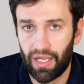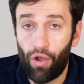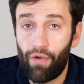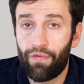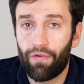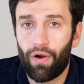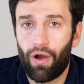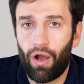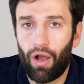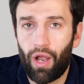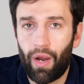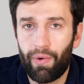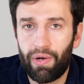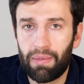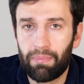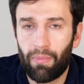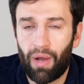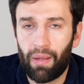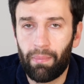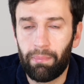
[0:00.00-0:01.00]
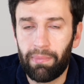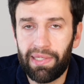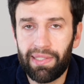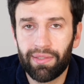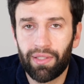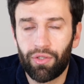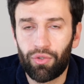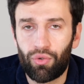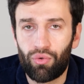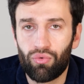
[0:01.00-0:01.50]
Overhiring might
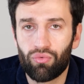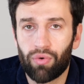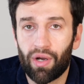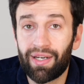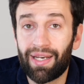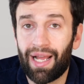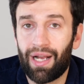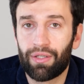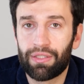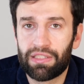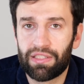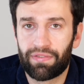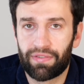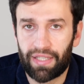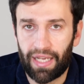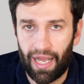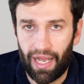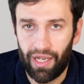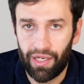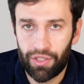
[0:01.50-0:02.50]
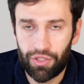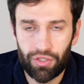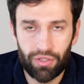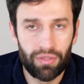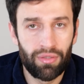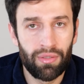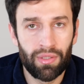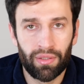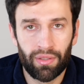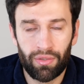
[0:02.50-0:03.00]
mean that you run out of cash
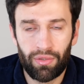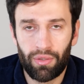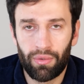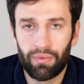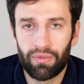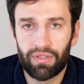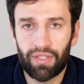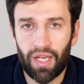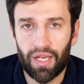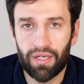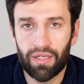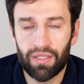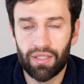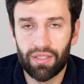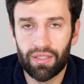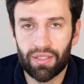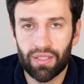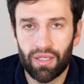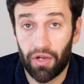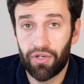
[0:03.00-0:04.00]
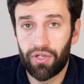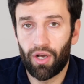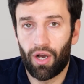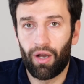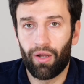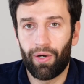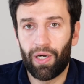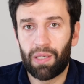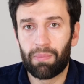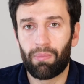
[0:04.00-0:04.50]
sooner than you intended.
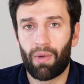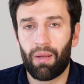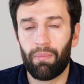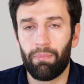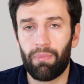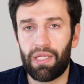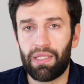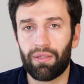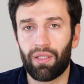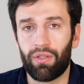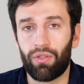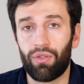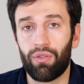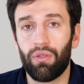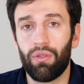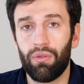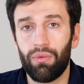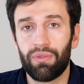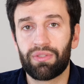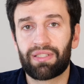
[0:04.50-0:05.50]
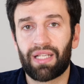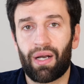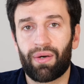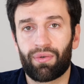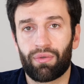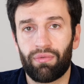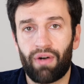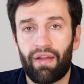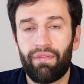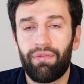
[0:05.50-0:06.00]
Underhiring might mean that you lose
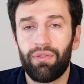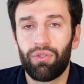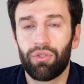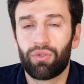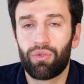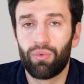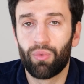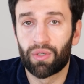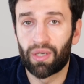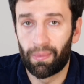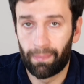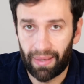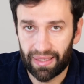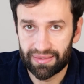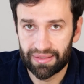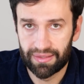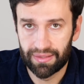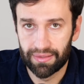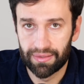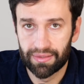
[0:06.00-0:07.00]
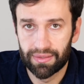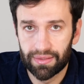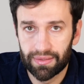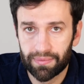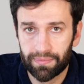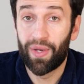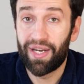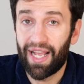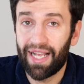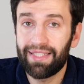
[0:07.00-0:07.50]
out revenue to your
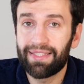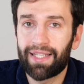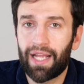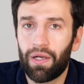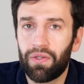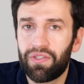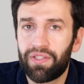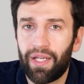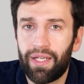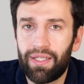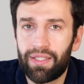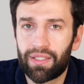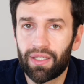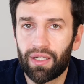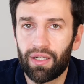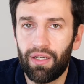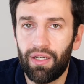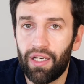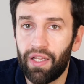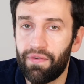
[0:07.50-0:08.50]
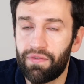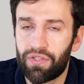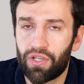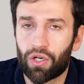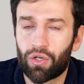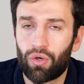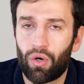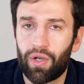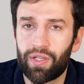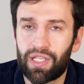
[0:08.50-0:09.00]
competitors. When headcount data lives
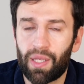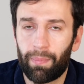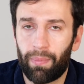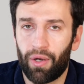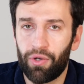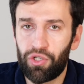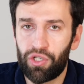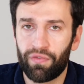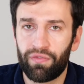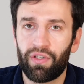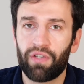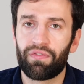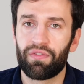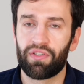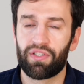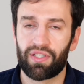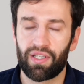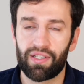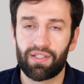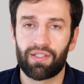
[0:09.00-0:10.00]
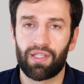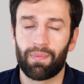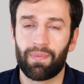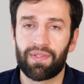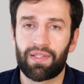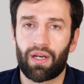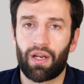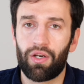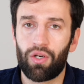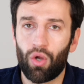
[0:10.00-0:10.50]
across a bunch of different systems
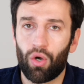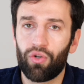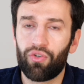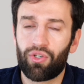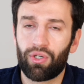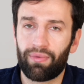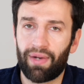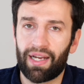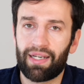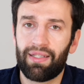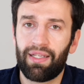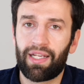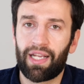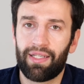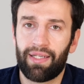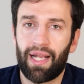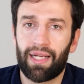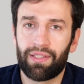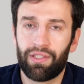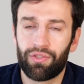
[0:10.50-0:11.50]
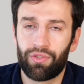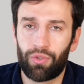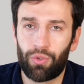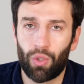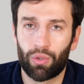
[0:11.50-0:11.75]
that are not directly connected to